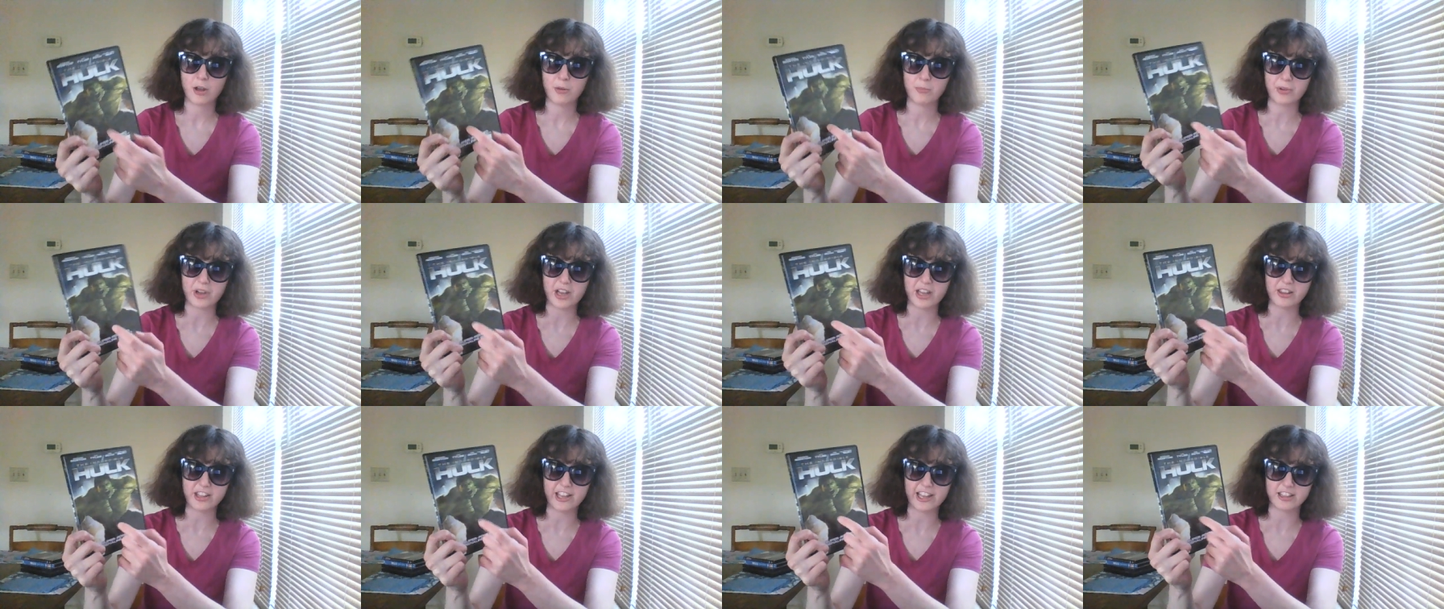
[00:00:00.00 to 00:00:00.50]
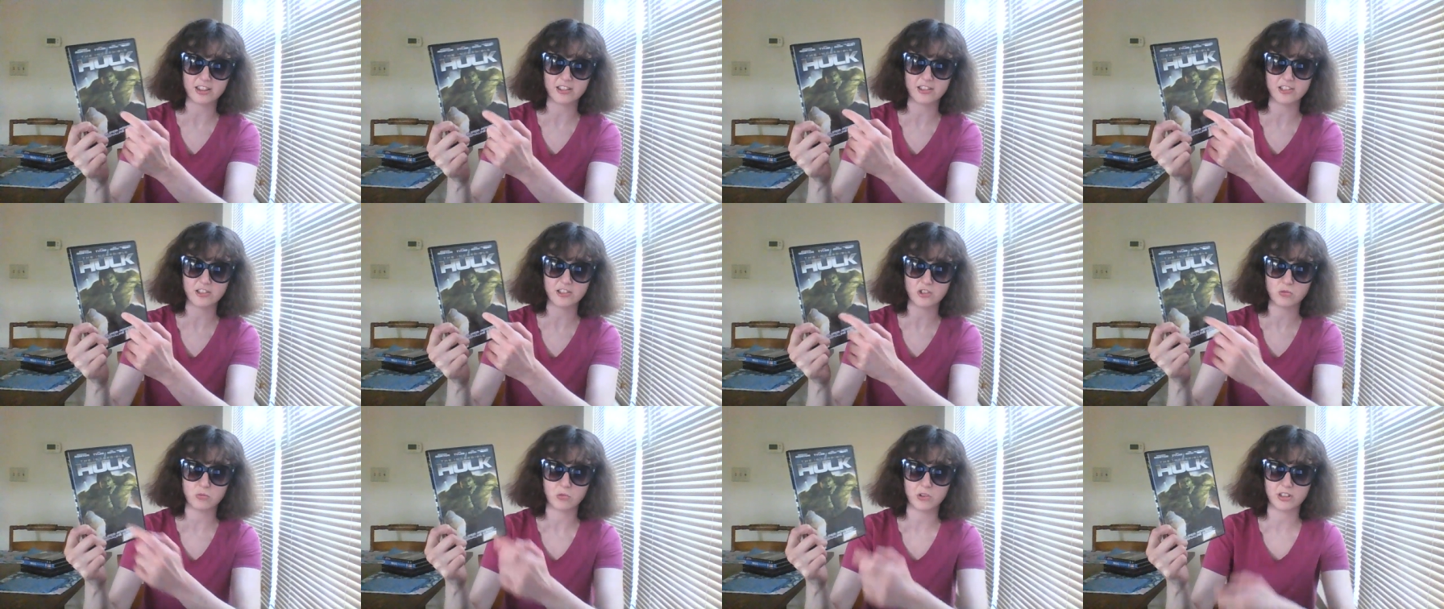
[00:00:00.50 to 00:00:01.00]
but I like
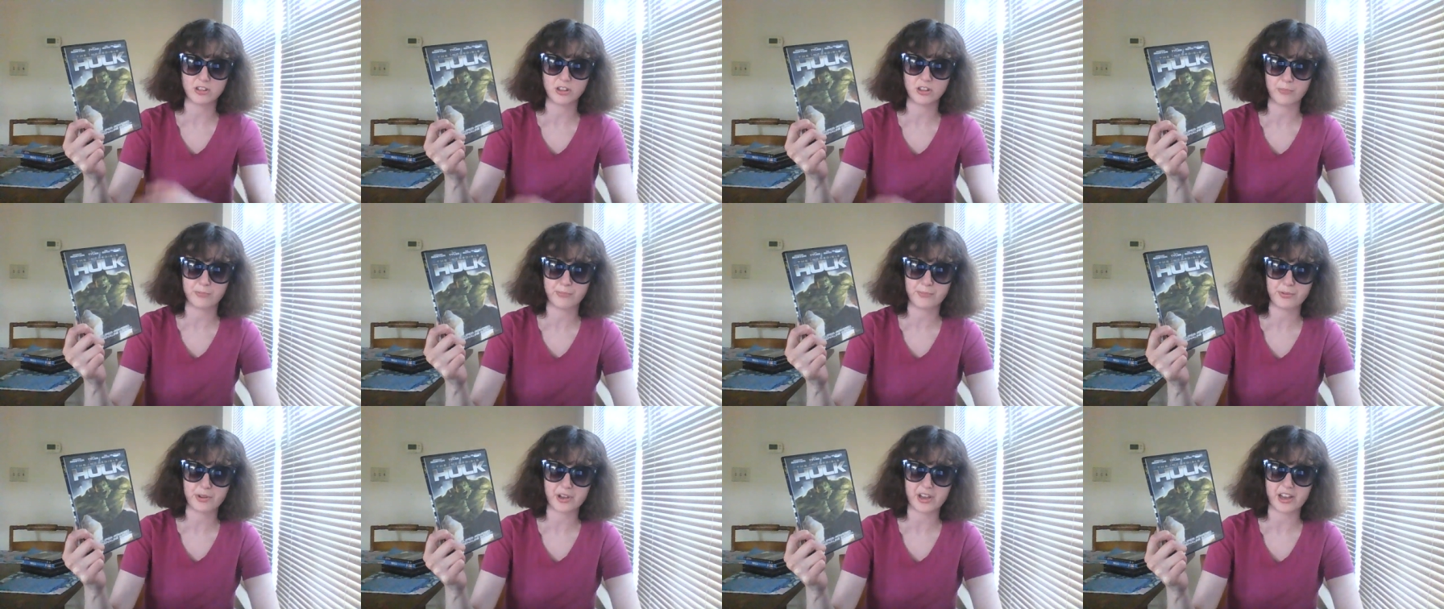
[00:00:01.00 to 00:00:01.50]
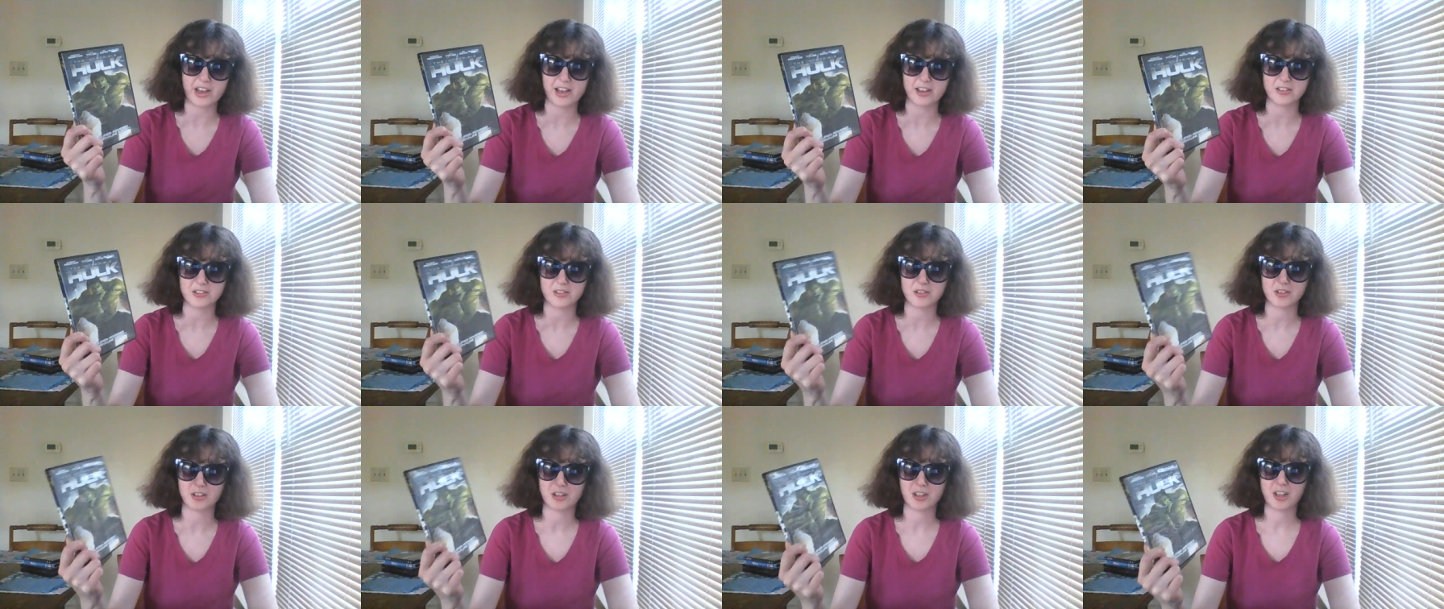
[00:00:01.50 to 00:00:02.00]
this one the best.